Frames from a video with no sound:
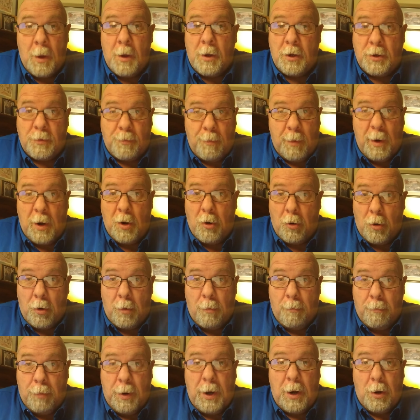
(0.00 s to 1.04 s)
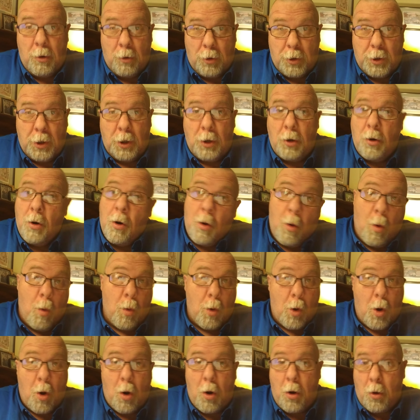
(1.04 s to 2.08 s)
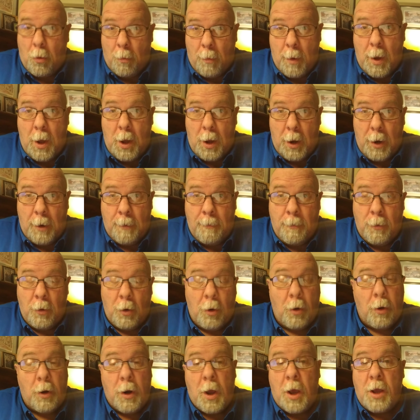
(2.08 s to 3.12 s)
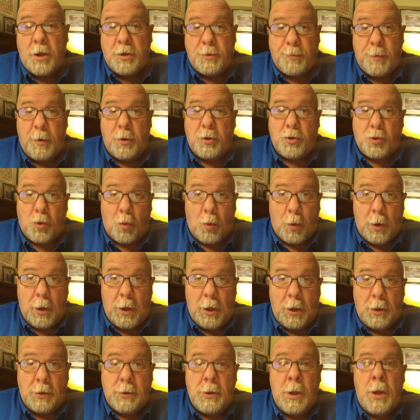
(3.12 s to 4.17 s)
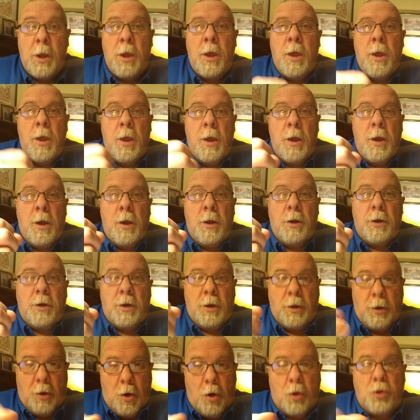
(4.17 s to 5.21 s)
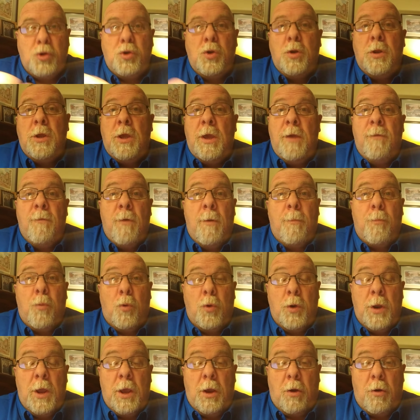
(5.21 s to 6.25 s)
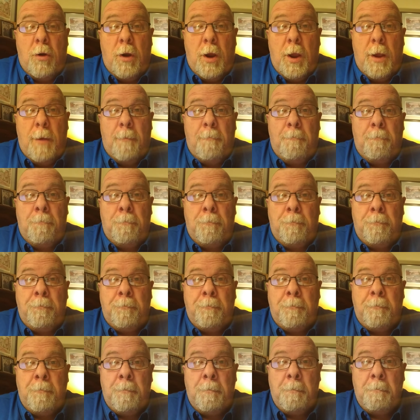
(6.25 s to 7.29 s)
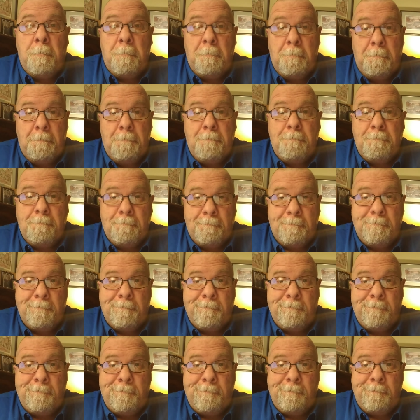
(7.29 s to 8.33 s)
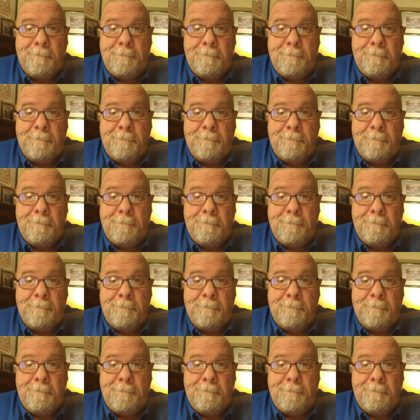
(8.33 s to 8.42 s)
It's bitter, bitter to your old carnal mind, your non spiritual ways. That caused you to give up on that crap. Huh? Hmm?